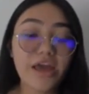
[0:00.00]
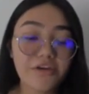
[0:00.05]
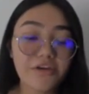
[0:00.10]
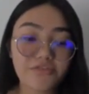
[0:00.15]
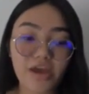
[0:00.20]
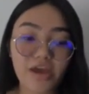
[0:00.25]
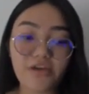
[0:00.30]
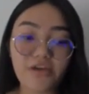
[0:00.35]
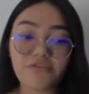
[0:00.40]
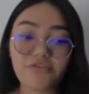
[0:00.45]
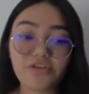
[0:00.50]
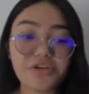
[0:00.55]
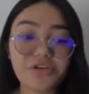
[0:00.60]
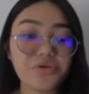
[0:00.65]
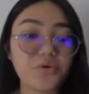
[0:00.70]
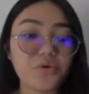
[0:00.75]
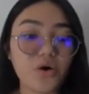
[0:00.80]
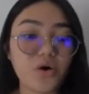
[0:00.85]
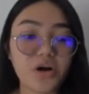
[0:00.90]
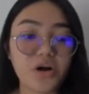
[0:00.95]
if ever
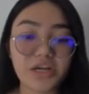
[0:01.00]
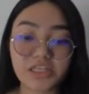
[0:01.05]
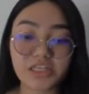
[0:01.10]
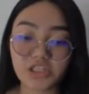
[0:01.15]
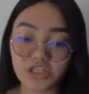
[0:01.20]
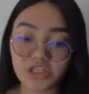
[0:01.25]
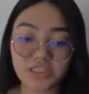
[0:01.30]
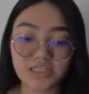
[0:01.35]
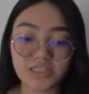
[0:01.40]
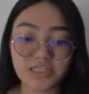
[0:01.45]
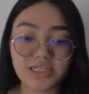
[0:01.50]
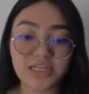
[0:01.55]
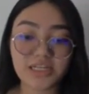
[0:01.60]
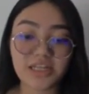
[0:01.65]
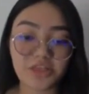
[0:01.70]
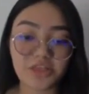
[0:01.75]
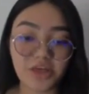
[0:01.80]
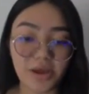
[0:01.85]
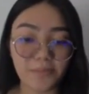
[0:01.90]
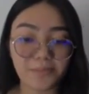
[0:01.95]
you are interested
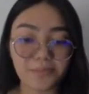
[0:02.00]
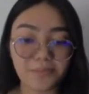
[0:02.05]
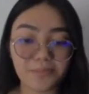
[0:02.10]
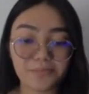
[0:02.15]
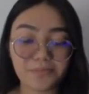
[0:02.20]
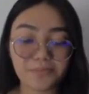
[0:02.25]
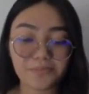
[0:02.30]
in them.